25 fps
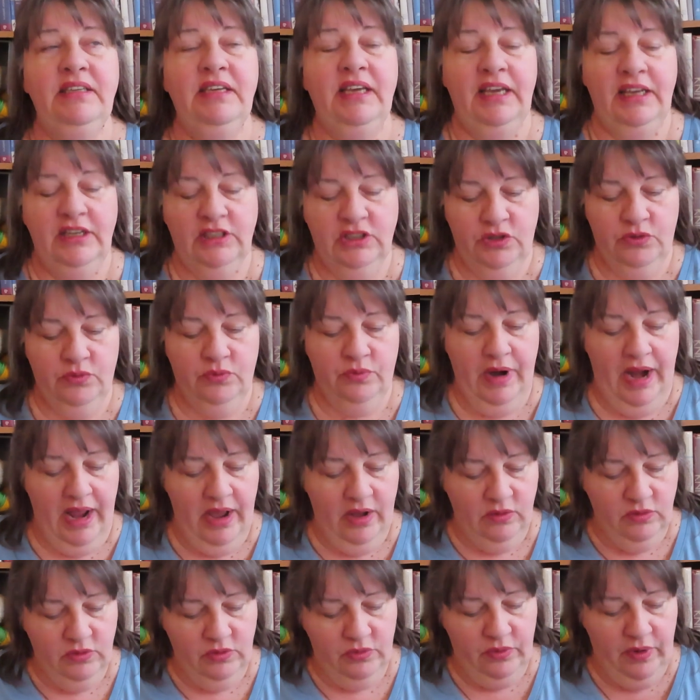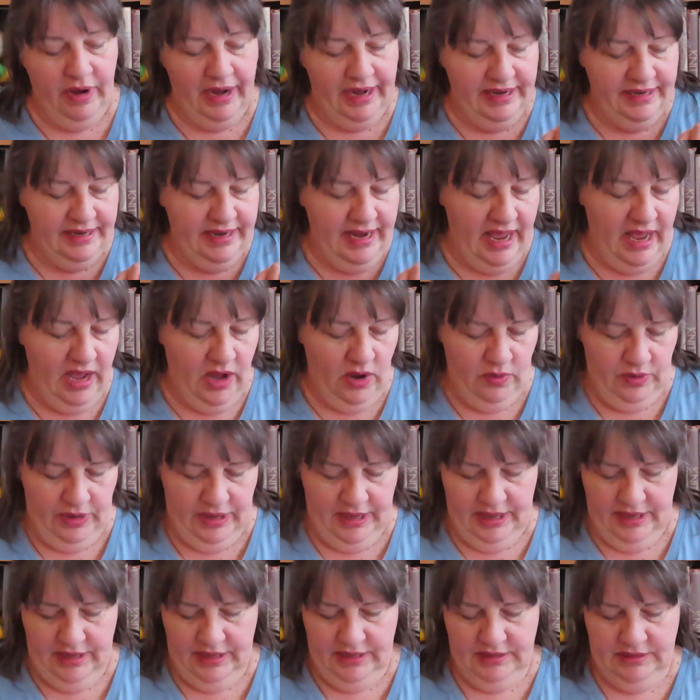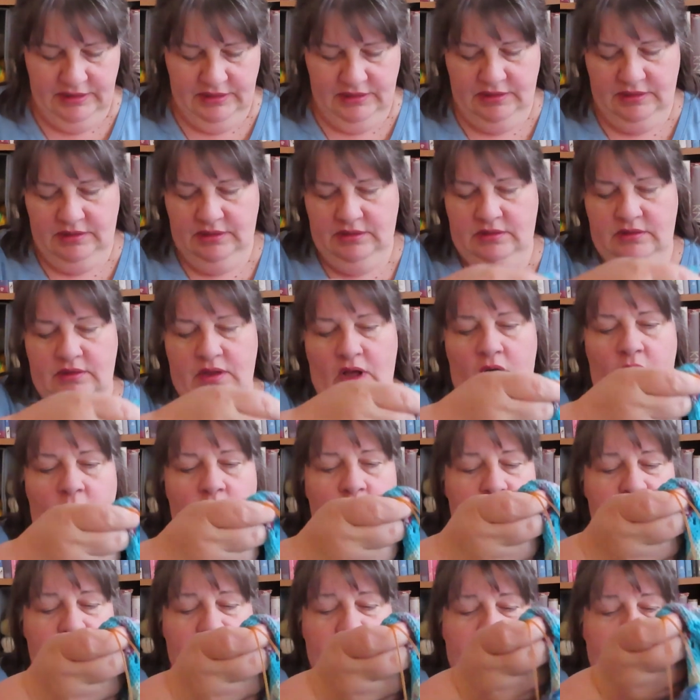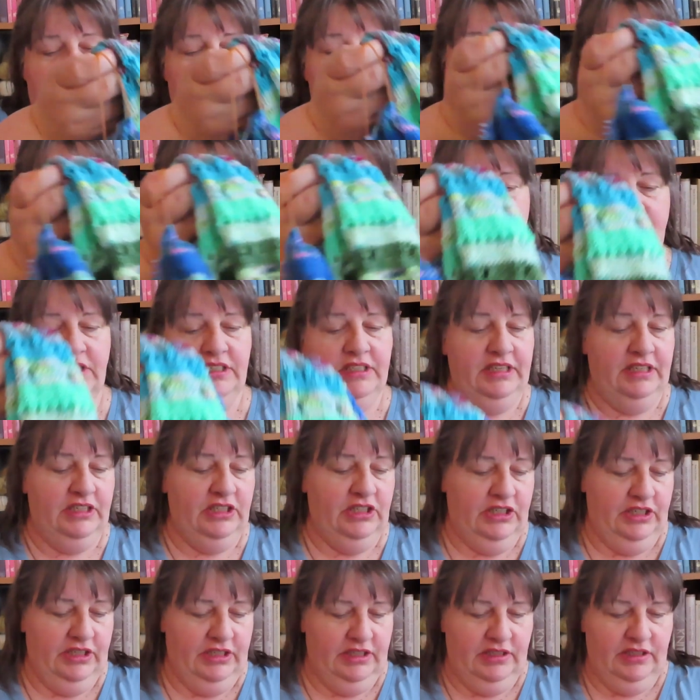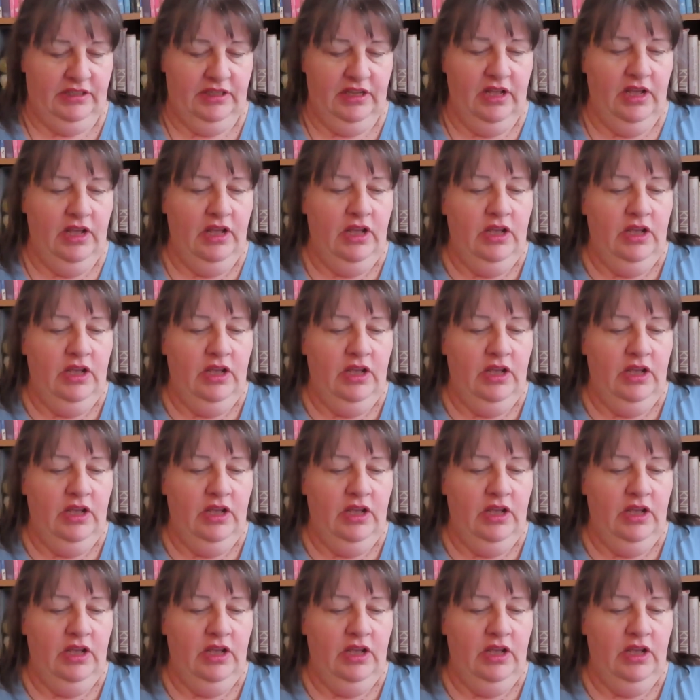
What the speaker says: each round right now is almost 600 stitches.